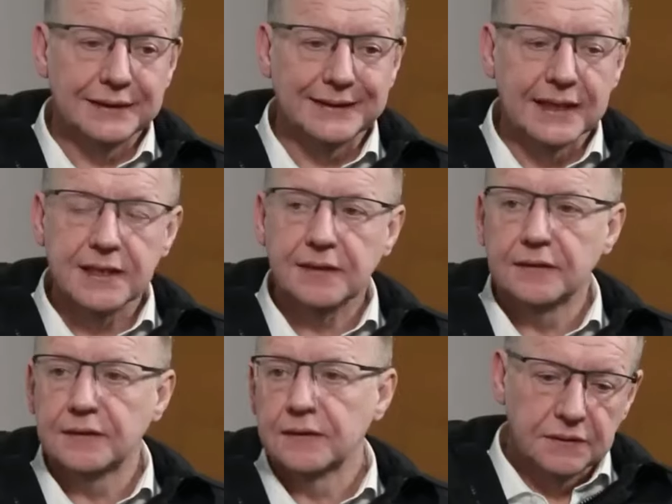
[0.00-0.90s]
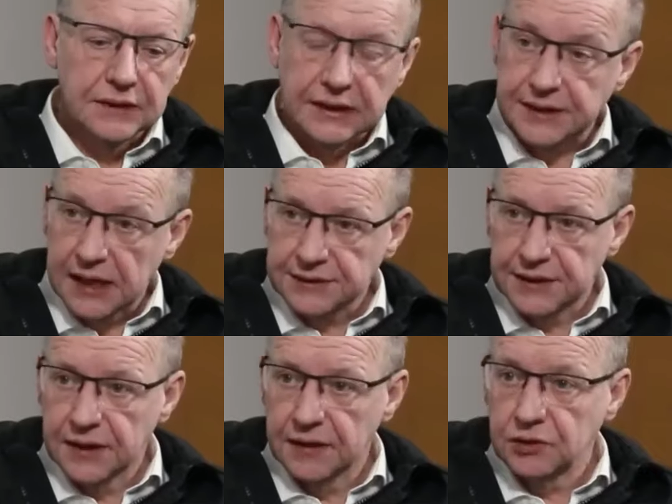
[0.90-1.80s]
designed to
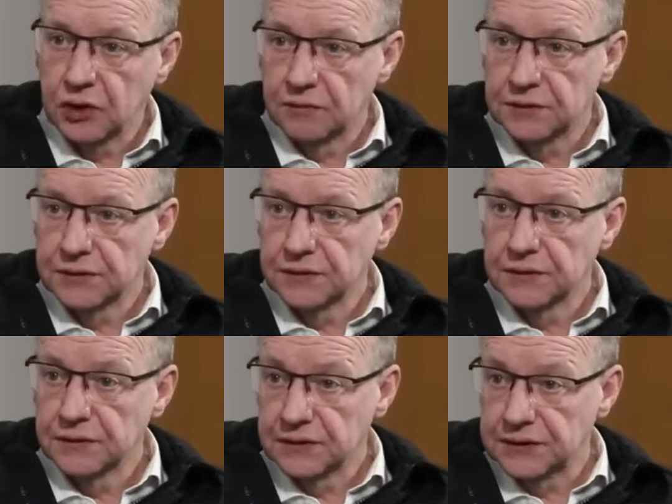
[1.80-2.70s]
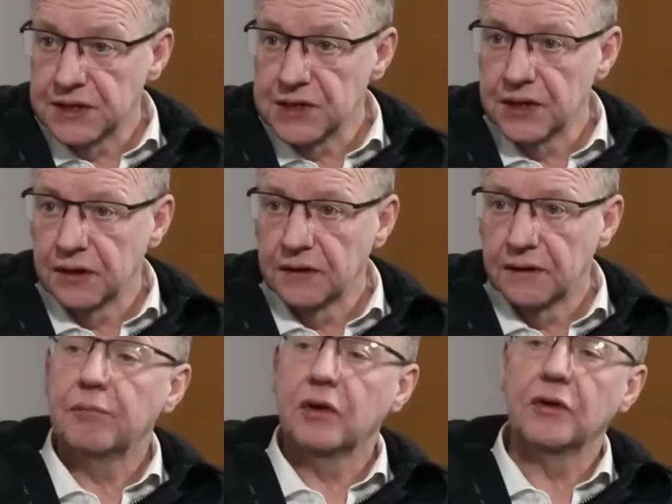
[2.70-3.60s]
assassinate Thompson Senior
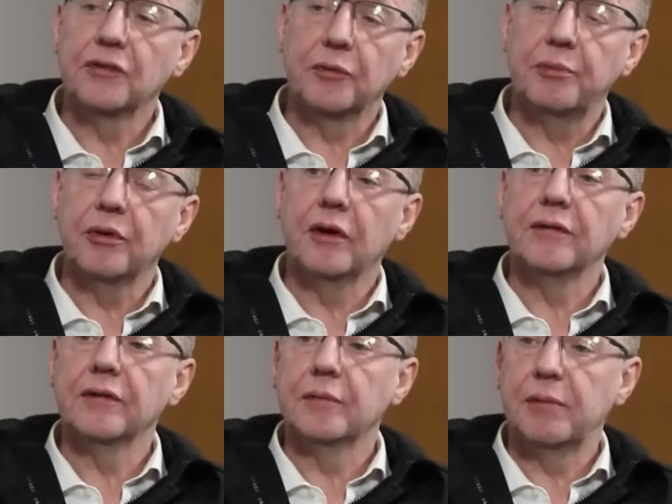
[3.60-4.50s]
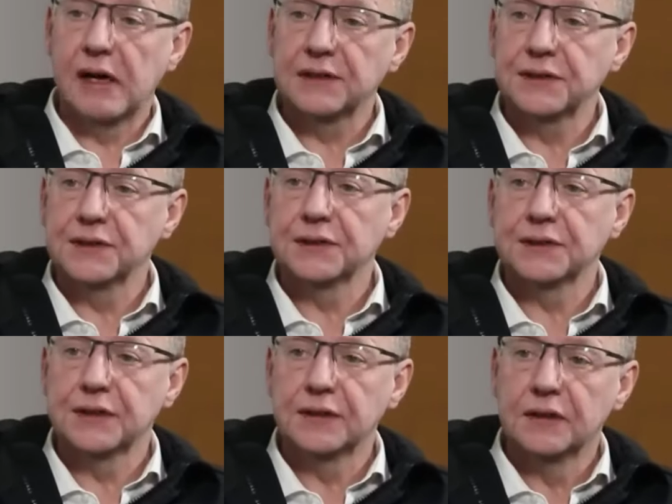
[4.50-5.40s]
because it was put under the passenger
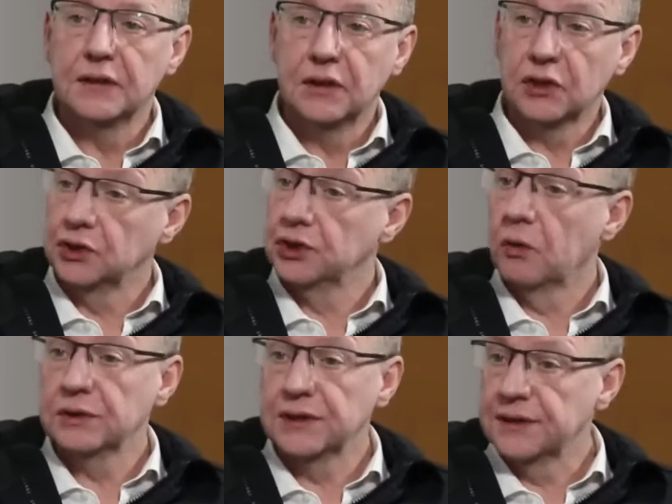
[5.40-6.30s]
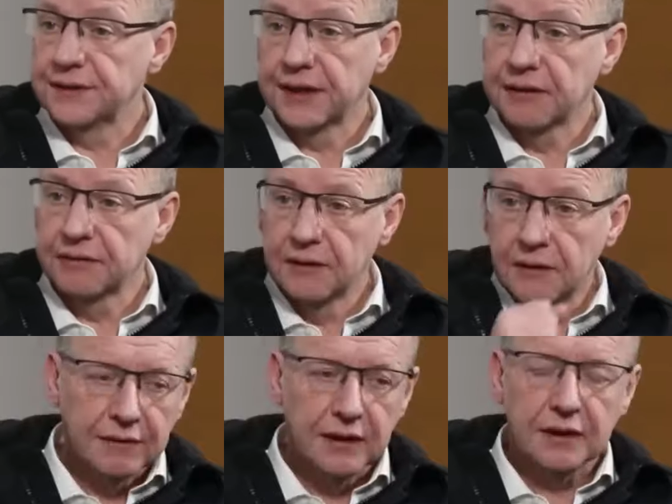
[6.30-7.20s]
seat because you always had a driver.
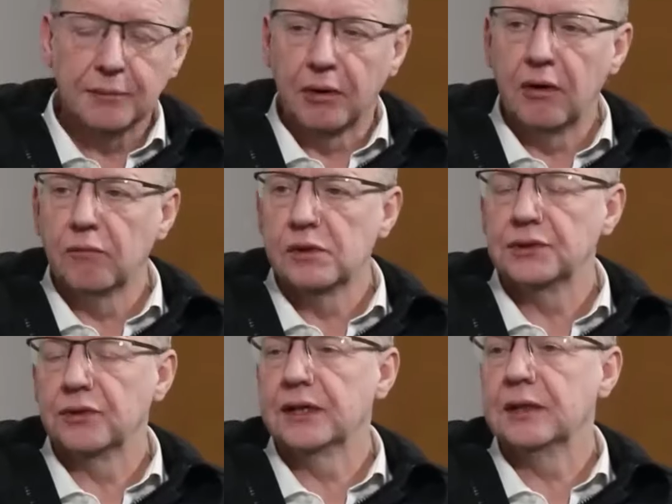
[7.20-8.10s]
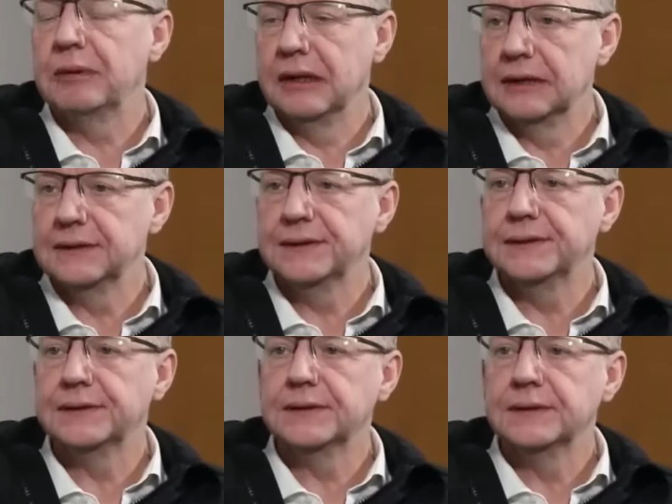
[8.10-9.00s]
I think the bomb was already planted
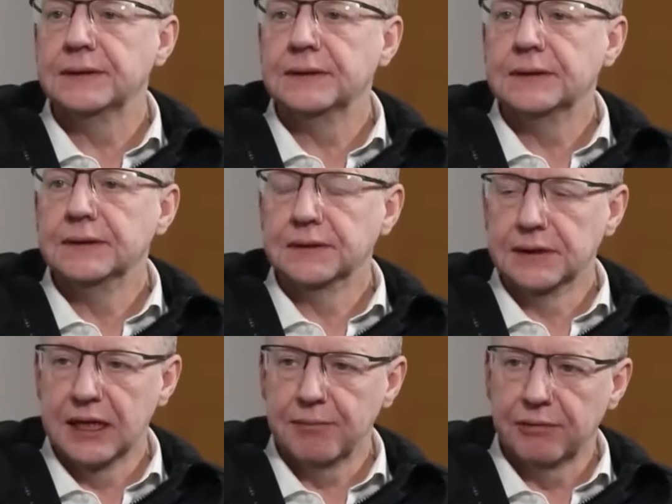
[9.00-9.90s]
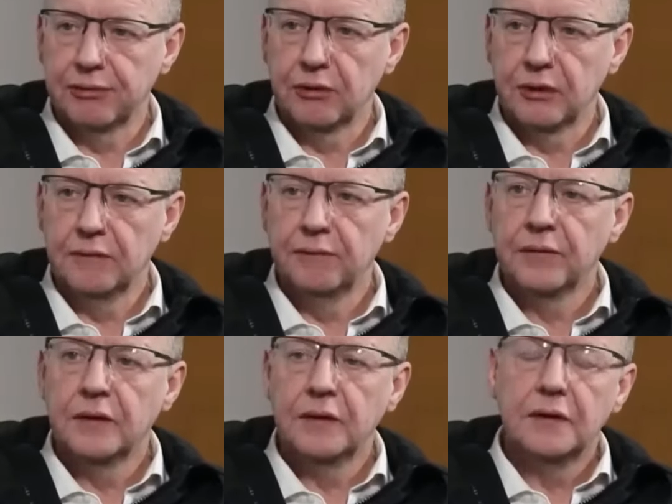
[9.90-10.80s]
the night before
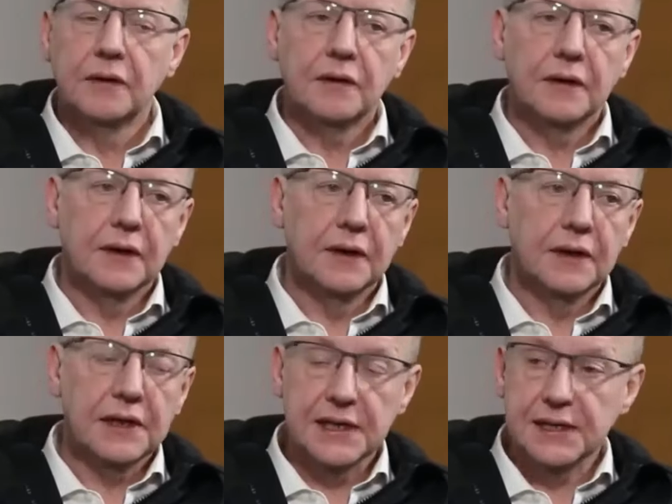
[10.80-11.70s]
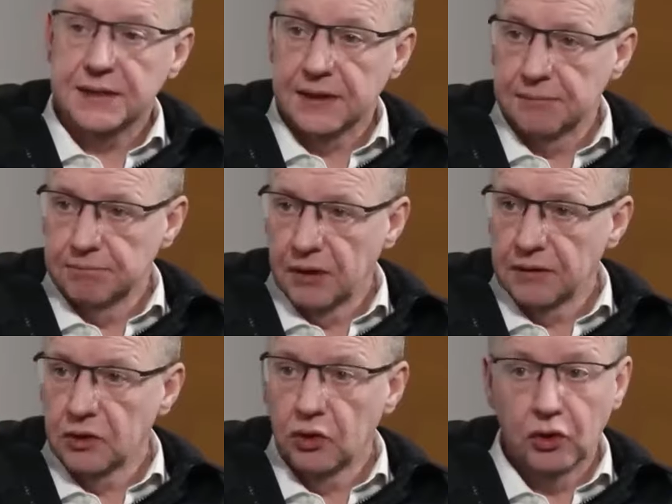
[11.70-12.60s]
uh,
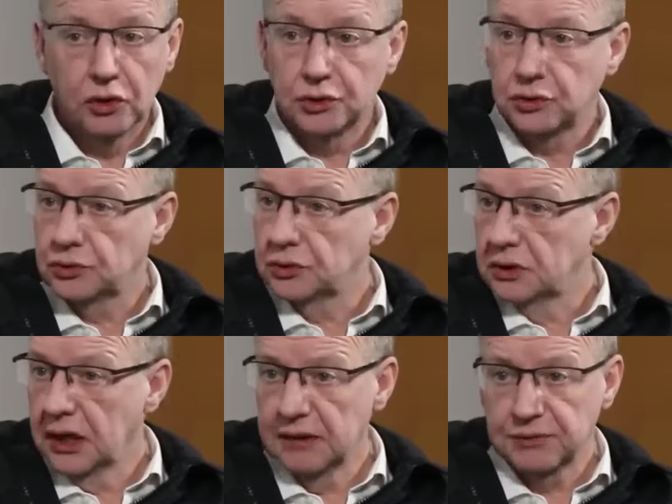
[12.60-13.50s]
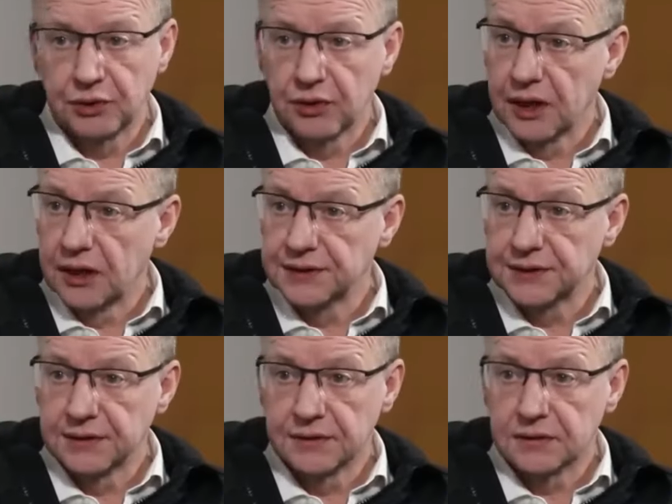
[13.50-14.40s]
mother-in-law who's absolutely
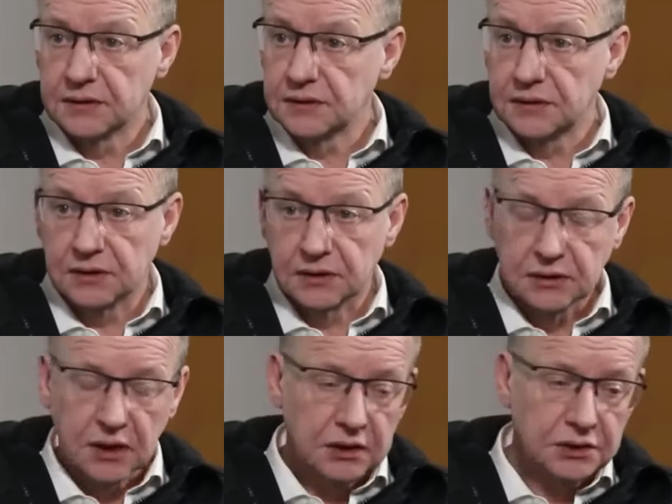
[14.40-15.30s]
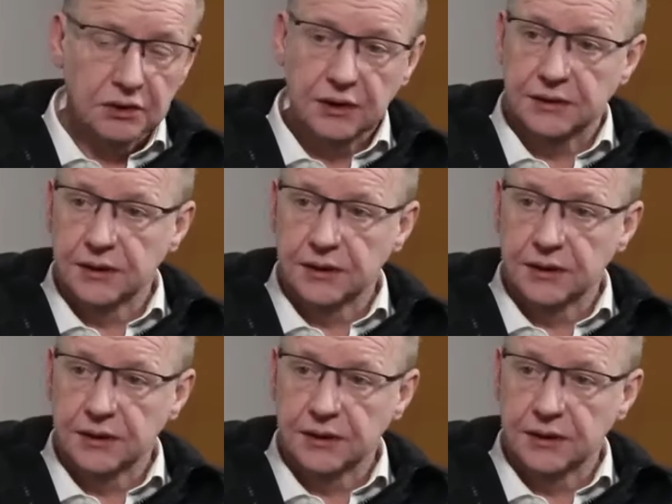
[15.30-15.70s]
innocent. It's got none at all to